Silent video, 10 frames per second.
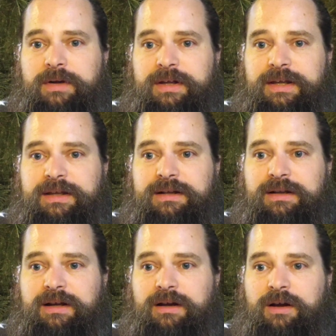
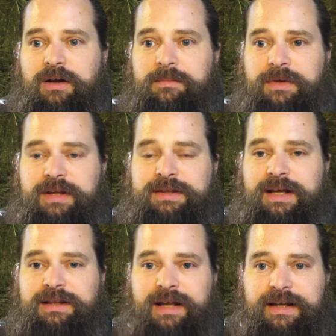Again, hit
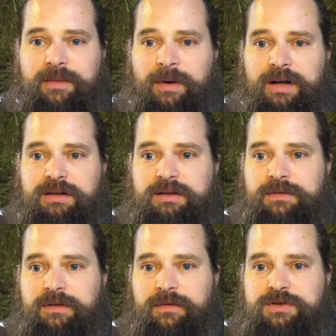that like button
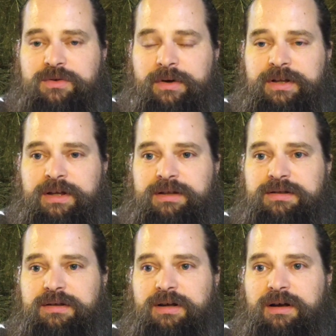if you've enjoyed it.